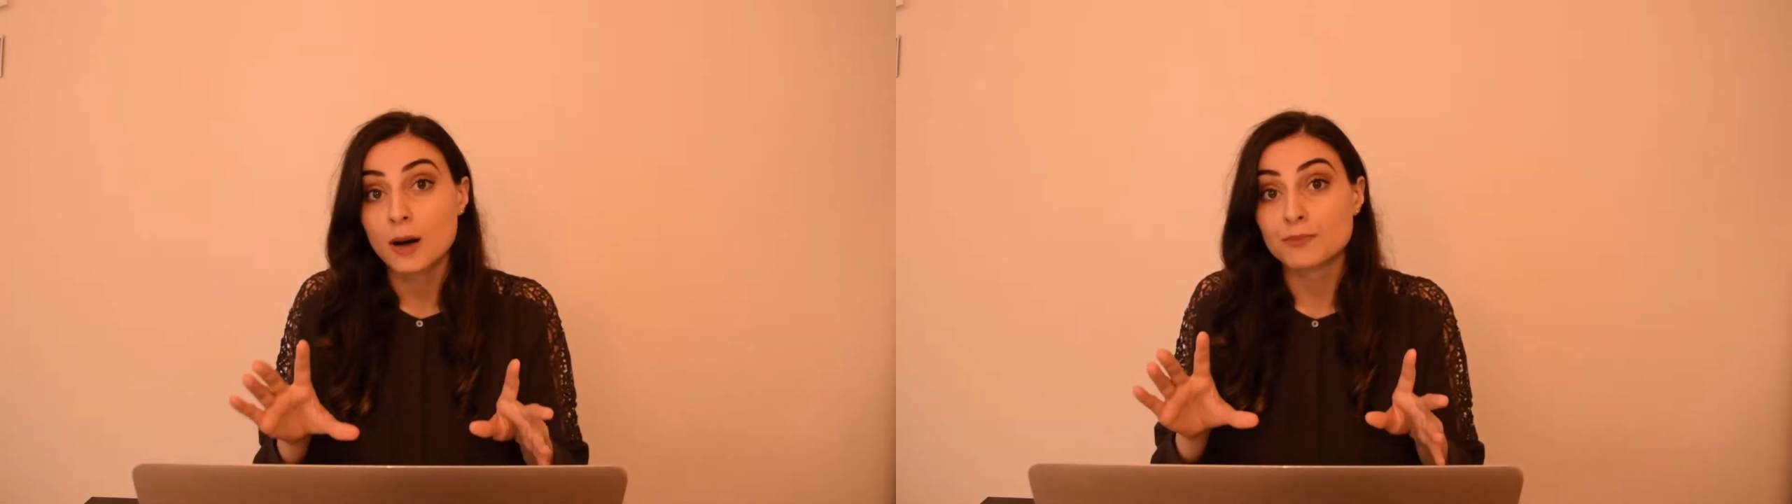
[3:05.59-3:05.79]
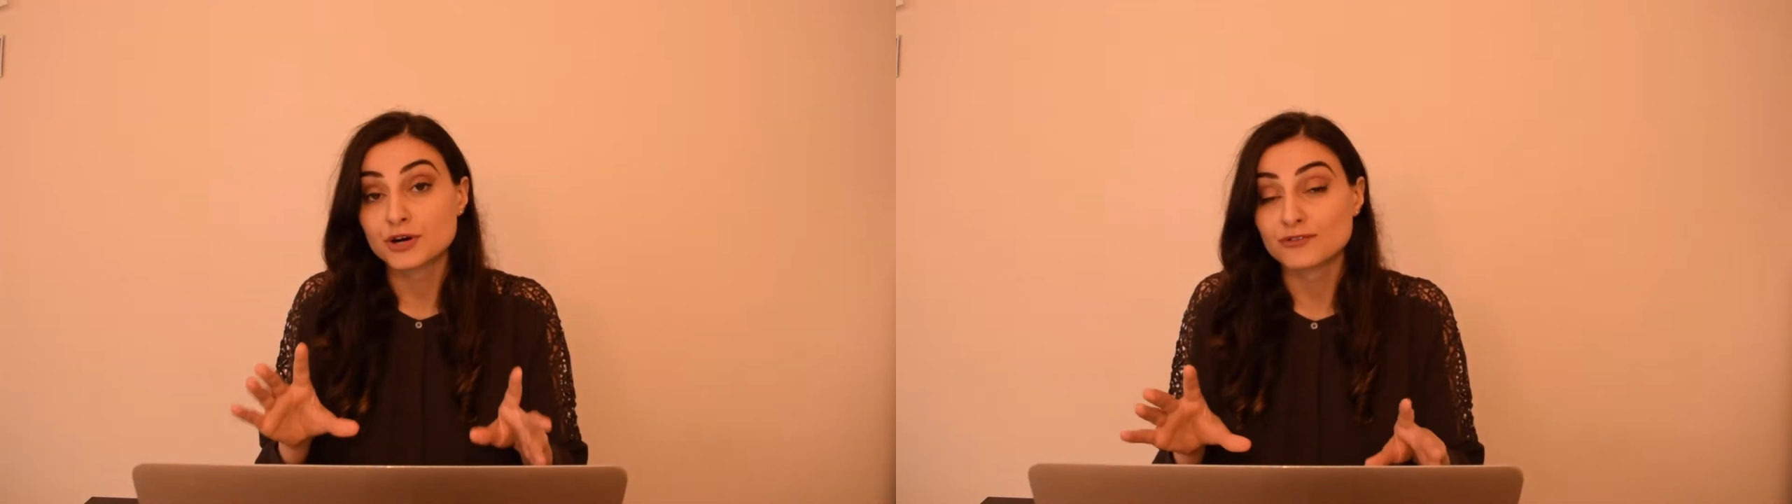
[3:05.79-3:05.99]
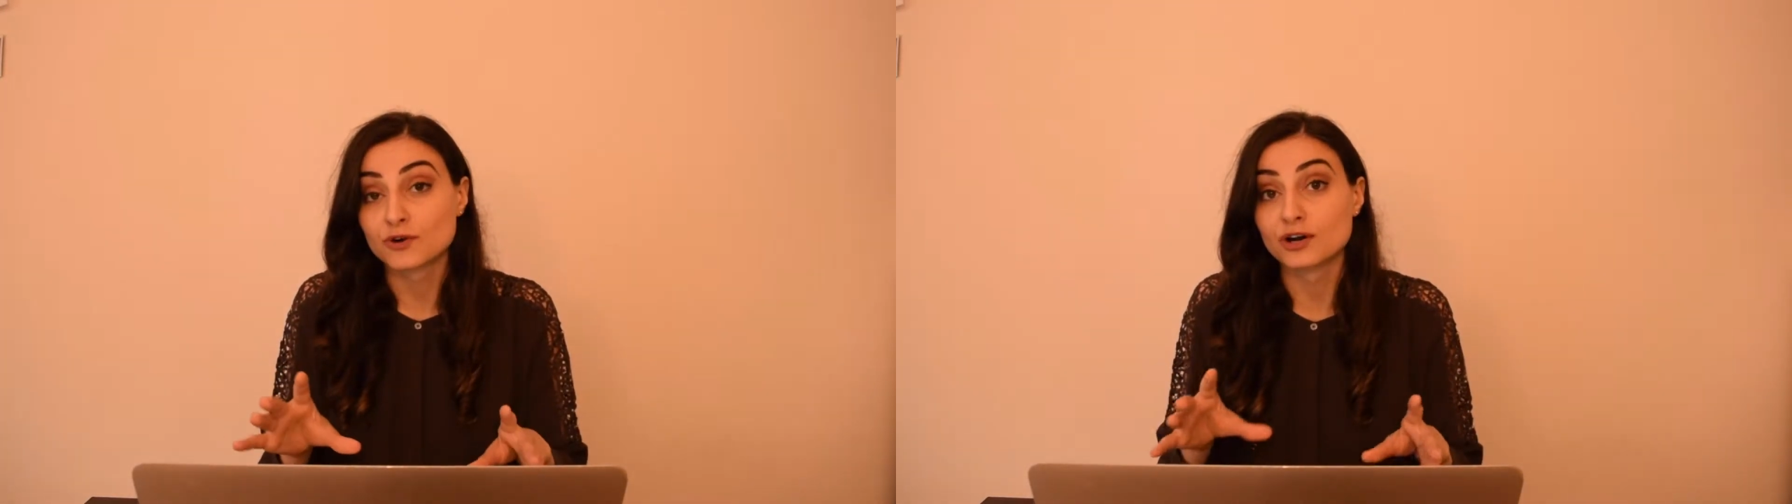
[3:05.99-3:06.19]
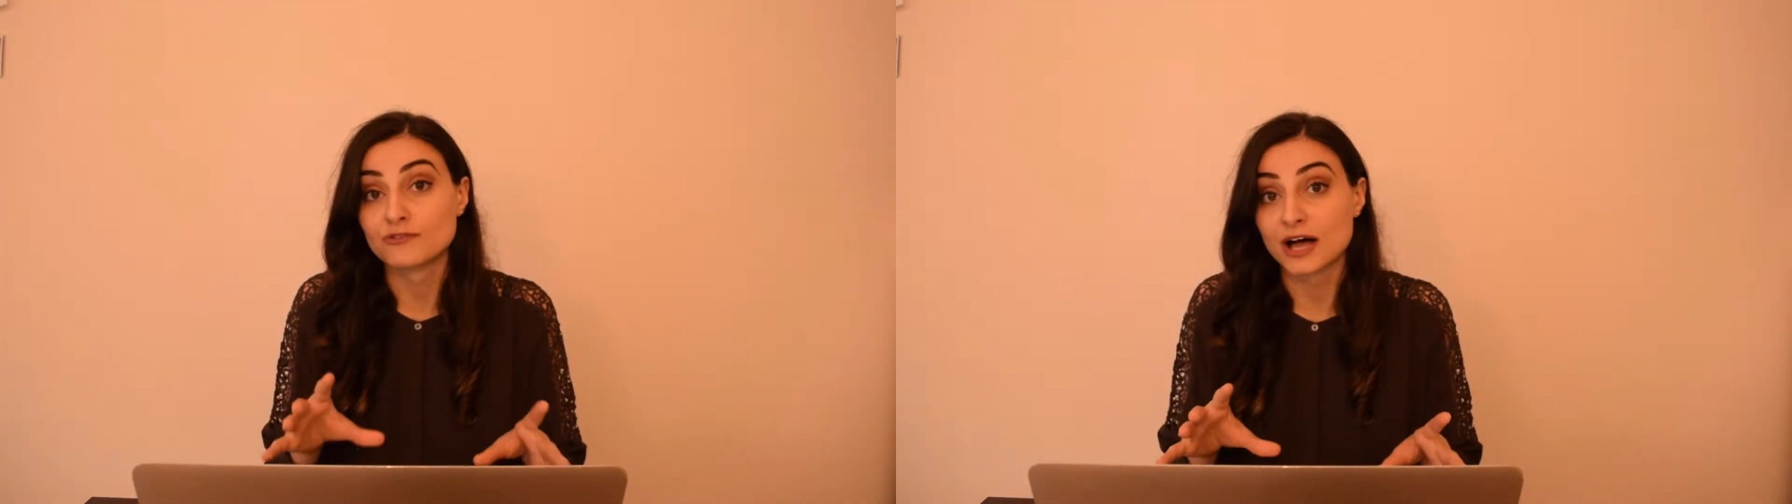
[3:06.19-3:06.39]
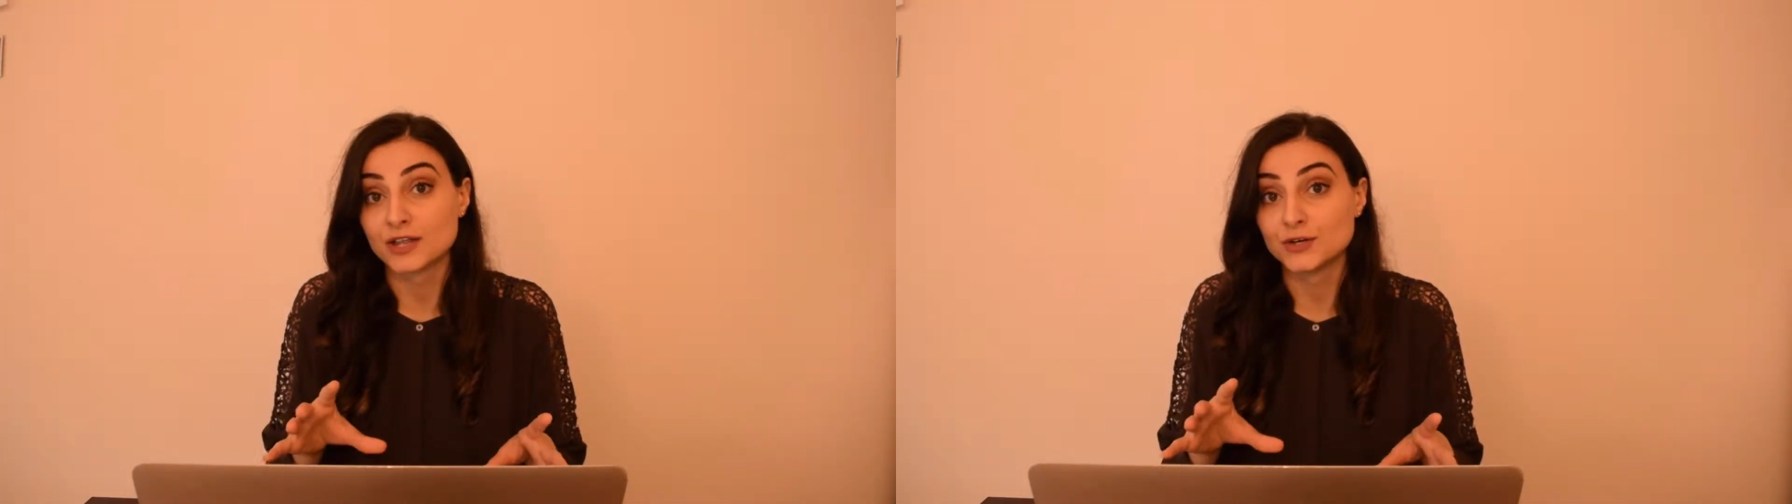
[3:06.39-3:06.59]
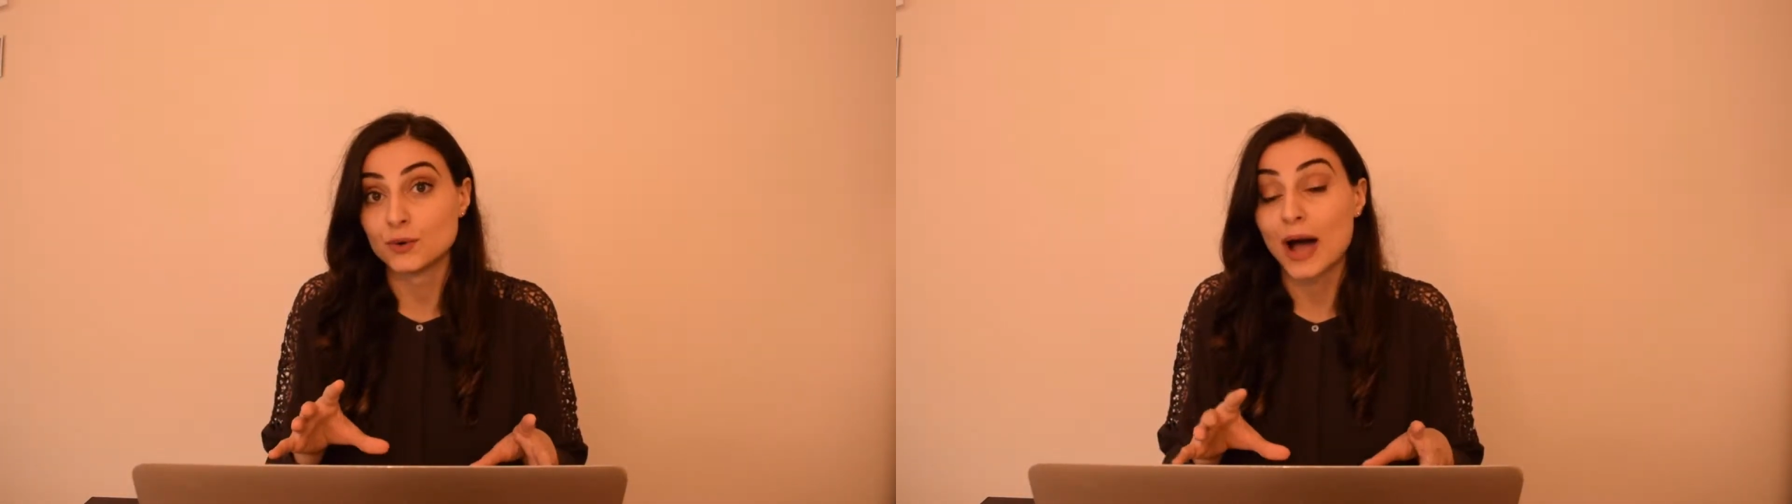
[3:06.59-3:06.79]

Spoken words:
pre-fork value